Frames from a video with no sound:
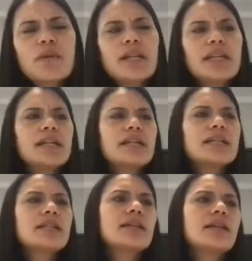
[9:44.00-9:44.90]
so what it
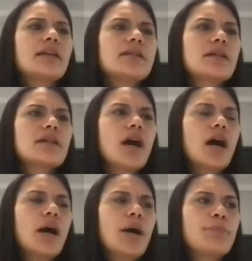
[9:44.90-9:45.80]
is
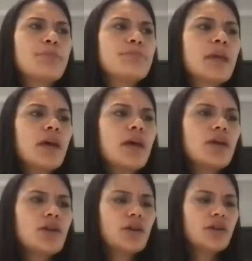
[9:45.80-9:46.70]
um
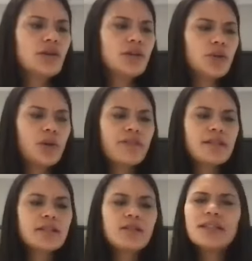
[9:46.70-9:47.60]
you have
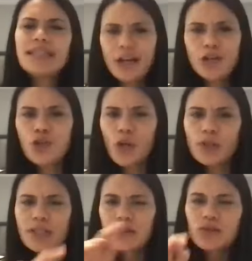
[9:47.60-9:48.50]
these little
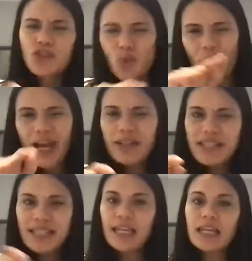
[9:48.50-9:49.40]
electrodes, little square
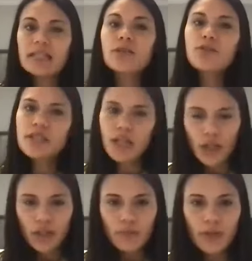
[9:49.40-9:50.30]
stickies that you
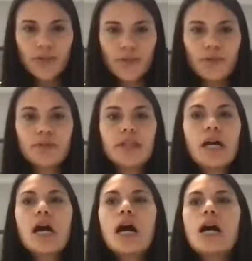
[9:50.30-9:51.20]
stick on your muscles,
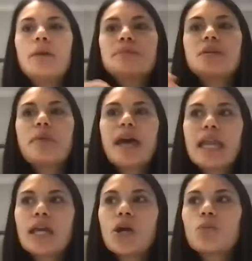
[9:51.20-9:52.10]

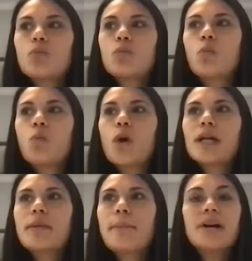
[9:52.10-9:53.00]
depending on
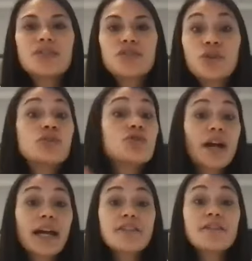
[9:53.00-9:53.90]
what muscle you're
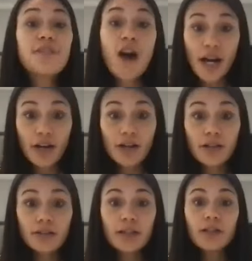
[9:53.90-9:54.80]
trying to
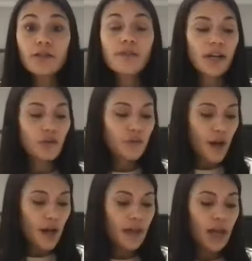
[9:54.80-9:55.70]
fire, right? You
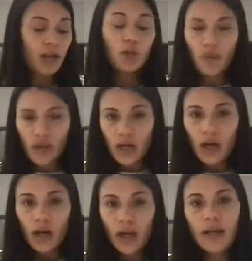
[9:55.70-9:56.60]
find that, you put it
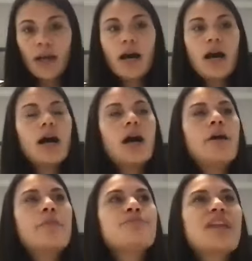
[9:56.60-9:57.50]
on.
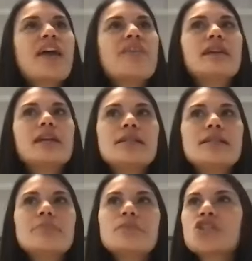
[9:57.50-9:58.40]
And the
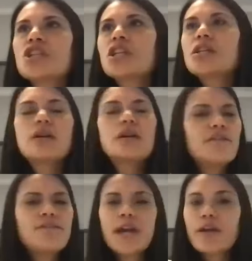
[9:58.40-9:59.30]
e-stim machine,
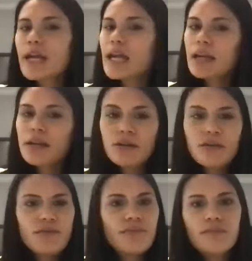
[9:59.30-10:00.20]
very,
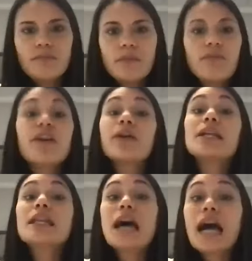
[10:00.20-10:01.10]

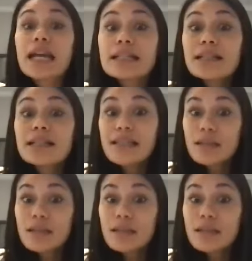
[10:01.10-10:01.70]
very light